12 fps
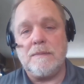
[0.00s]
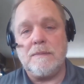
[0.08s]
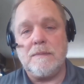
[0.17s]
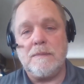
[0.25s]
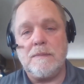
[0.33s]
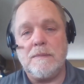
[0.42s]

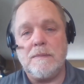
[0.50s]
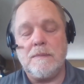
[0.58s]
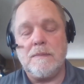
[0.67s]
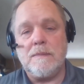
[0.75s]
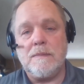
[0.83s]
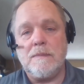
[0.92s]

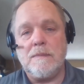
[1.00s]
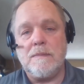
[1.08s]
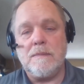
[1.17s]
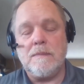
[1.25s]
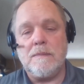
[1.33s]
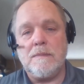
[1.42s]

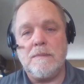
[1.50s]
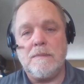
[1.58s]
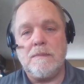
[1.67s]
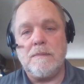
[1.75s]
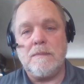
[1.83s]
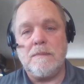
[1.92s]

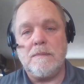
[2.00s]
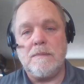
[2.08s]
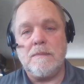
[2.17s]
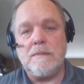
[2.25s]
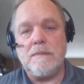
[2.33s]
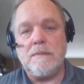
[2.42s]

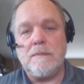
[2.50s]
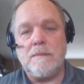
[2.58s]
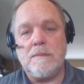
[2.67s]
[no speech]